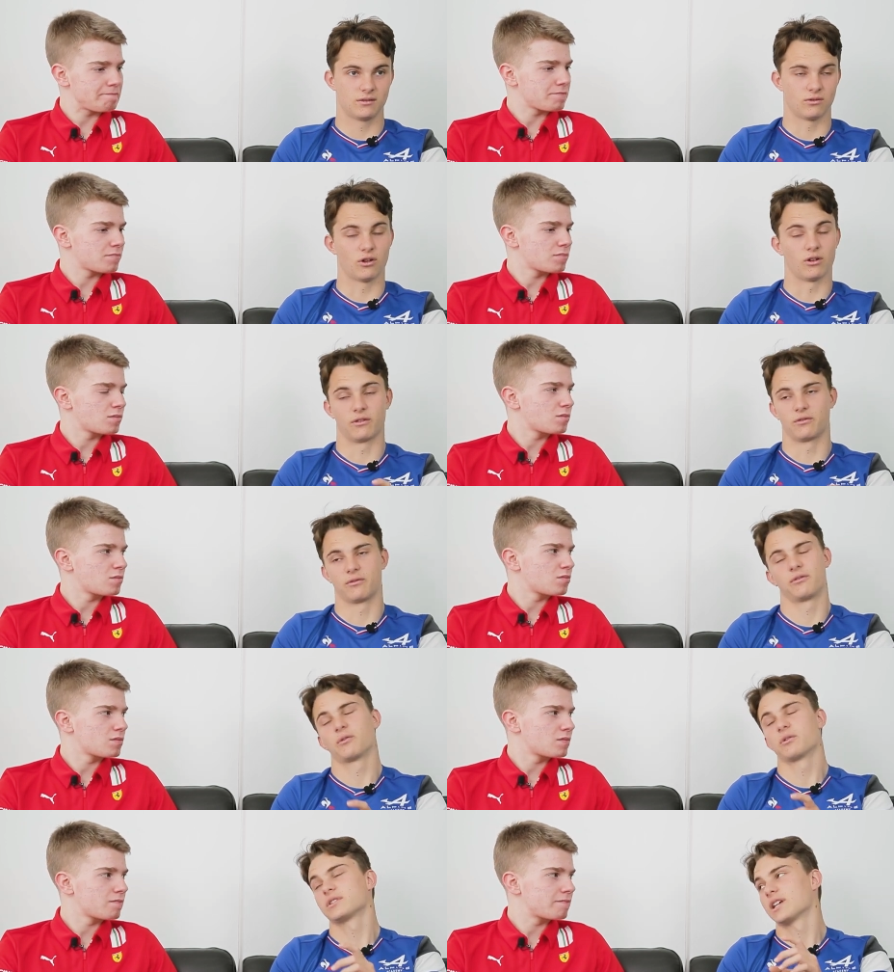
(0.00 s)
Speaker 1: no. If
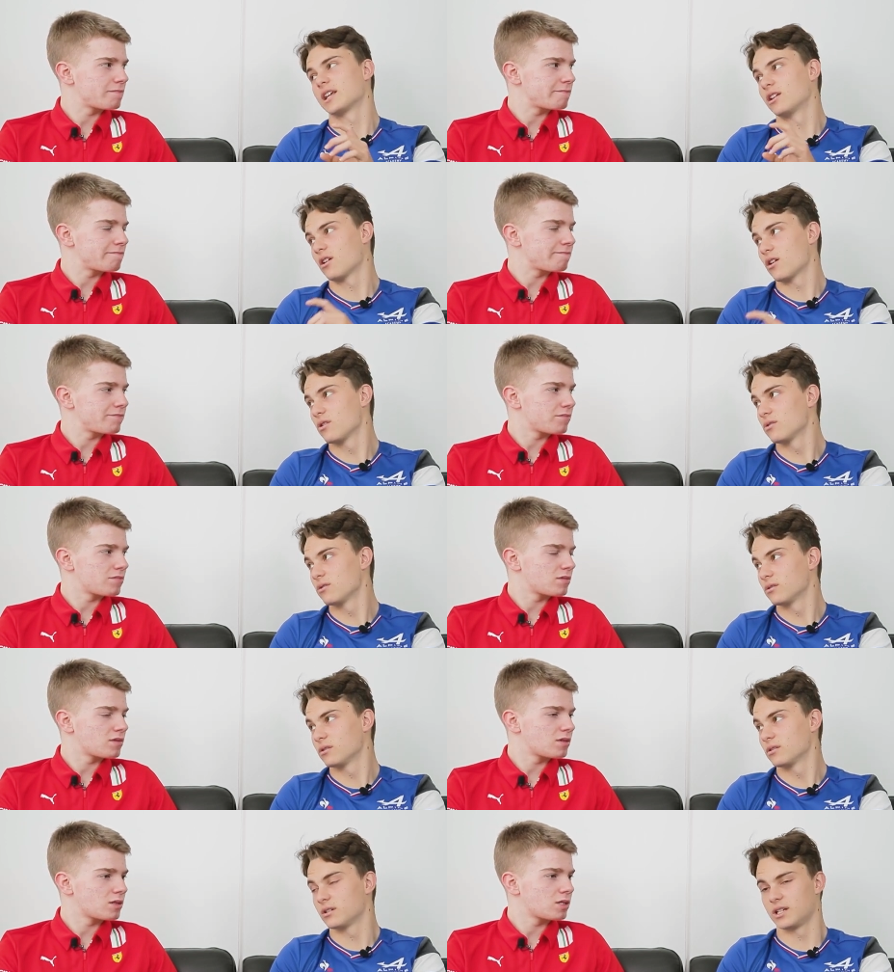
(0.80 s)
you want to say
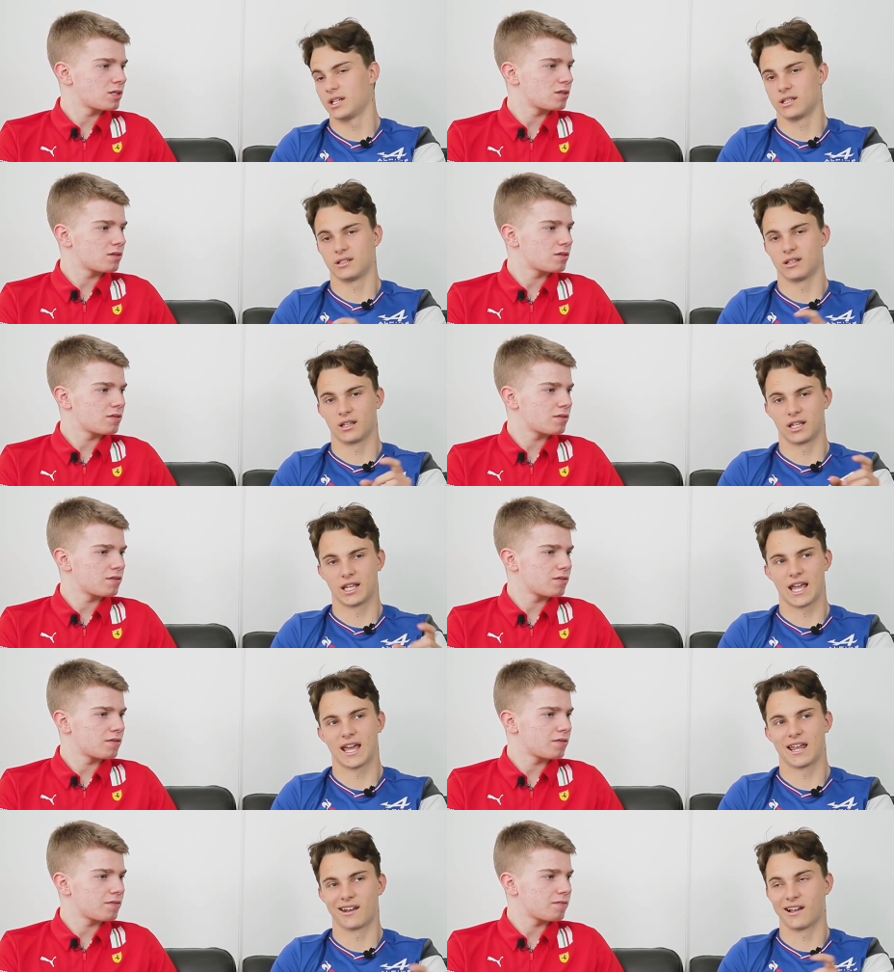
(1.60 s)
no, it's
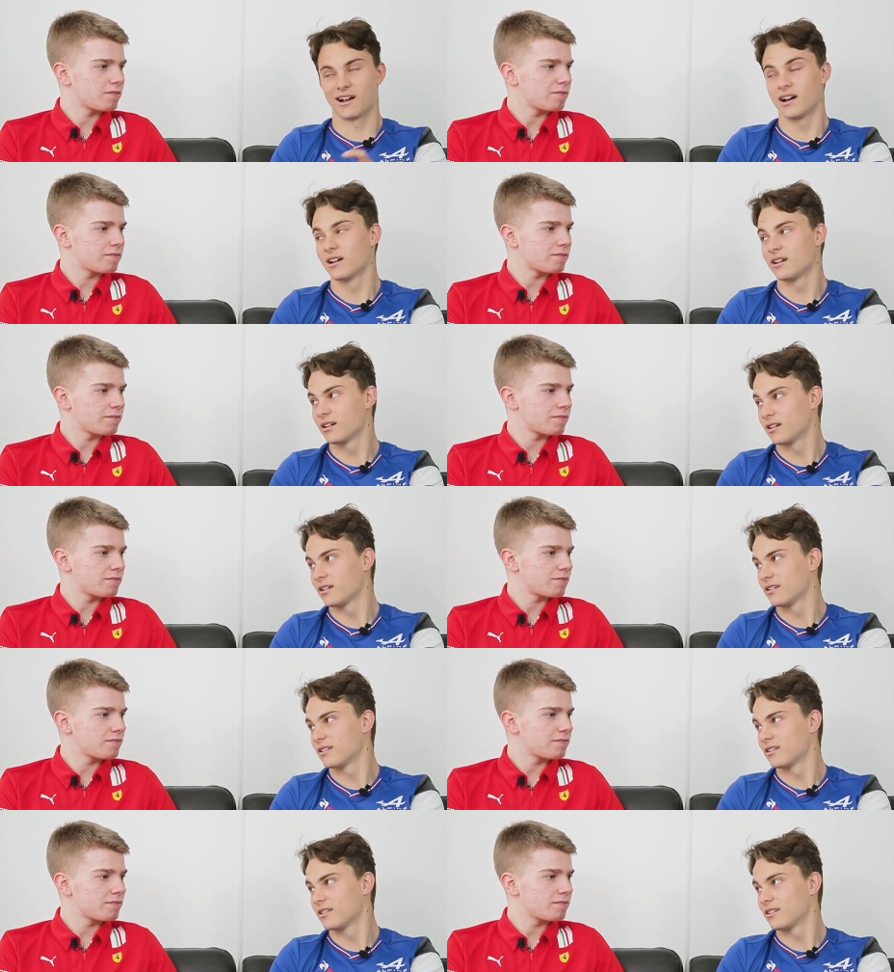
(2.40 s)
yeah, nah.